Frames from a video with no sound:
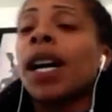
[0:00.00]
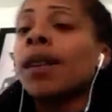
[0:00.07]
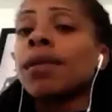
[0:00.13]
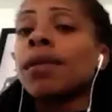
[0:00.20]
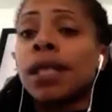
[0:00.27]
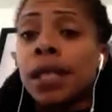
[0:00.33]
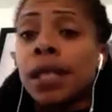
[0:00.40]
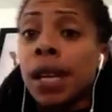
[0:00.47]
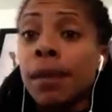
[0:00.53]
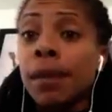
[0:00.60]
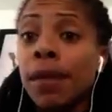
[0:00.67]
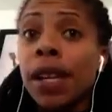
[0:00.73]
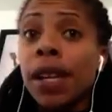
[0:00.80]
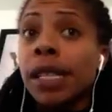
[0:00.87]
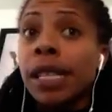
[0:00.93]
some
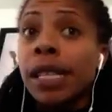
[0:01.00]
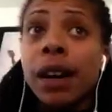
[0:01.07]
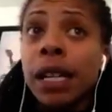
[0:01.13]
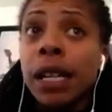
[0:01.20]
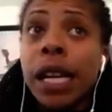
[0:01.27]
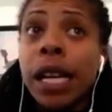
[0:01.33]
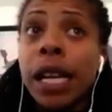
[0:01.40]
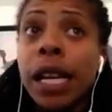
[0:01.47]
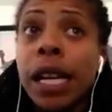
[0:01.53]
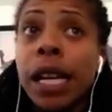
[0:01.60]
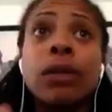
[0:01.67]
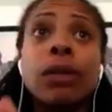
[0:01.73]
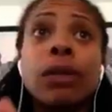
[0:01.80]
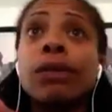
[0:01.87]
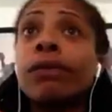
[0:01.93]
of us nowadays
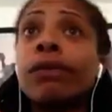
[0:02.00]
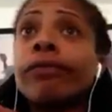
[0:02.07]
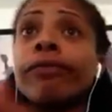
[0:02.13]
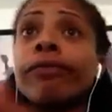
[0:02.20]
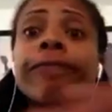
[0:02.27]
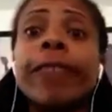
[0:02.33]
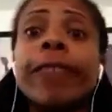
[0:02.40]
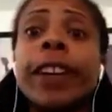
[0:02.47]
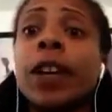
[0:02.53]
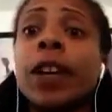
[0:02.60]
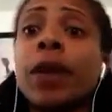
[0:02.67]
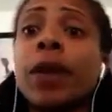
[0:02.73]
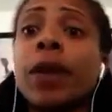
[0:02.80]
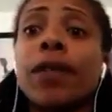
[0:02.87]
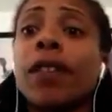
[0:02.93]
go anywhere
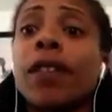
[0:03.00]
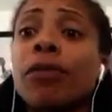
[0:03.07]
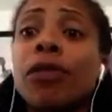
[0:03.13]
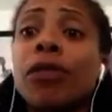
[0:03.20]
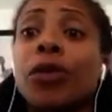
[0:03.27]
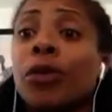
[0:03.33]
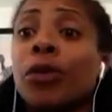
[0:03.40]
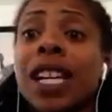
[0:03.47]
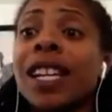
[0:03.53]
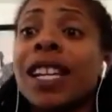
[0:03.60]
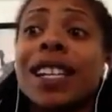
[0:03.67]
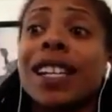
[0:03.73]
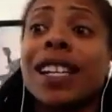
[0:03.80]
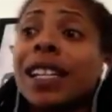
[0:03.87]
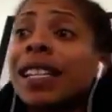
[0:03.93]
from 3
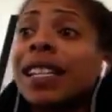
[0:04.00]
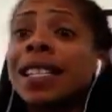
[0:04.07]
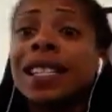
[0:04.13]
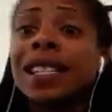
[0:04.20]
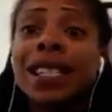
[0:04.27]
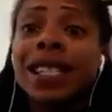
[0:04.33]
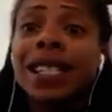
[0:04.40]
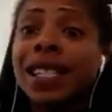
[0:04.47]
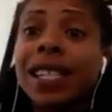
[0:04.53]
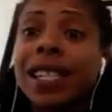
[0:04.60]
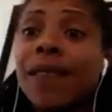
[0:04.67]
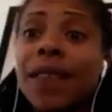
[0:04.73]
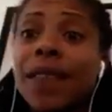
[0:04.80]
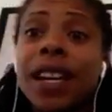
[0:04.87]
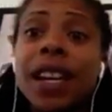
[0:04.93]
to
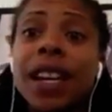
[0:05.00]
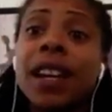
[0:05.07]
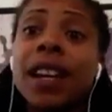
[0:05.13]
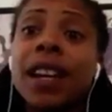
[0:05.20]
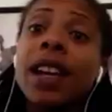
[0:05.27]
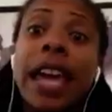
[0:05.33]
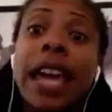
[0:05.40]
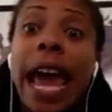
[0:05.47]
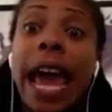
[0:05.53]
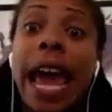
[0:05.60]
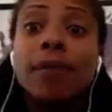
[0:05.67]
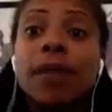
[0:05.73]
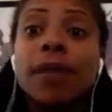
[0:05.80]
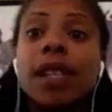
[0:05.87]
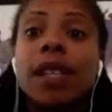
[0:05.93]
7
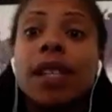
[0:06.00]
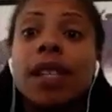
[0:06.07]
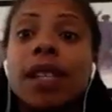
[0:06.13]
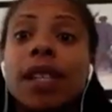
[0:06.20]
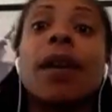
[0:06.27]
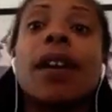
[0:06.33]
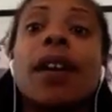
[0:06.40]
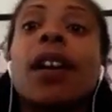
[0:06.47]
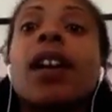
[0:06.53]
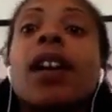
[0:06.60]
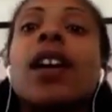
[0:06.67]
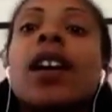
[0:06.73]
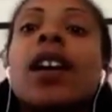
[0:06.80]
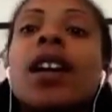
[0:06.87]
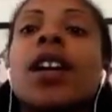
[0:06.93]
camps a summer,
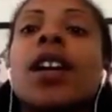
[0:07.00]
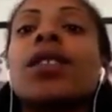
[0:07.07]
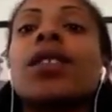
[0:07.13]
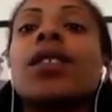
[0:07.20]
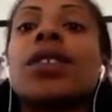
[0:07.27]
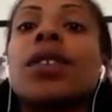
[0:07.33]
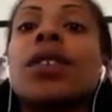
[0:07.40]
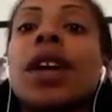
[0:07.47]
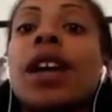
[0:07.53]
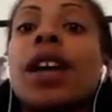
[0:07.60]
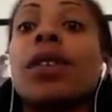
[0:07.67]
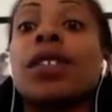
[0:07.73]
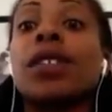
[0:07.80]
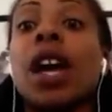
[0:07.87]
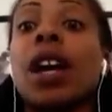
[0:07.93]
so yeah, we're
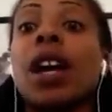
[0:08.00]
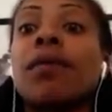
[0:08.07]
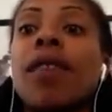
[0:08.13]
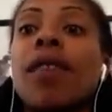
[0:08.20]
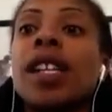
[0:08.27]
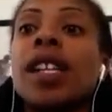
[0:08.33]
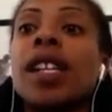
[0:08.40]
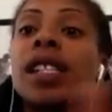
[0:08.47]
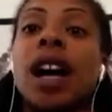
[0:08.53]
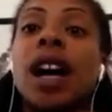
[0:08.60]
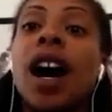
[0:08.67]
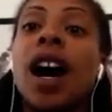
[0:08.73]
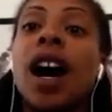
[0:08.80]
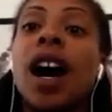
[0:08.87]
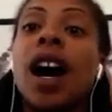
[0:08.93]
sacrificing
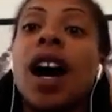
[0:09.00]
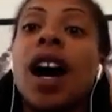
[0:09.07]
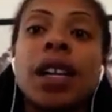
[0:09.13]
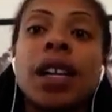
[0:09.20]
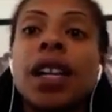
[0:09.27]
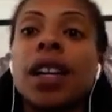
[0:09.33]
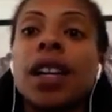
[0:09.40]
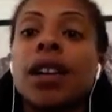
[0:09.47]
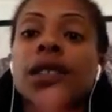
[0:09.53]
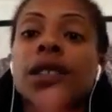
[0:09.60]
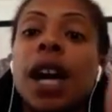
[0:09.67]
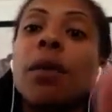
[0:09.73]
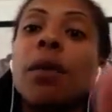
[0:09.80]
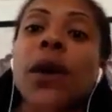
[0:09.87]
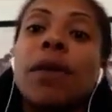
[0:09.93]
time,
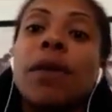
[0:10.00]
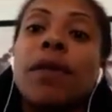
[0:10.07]
time away from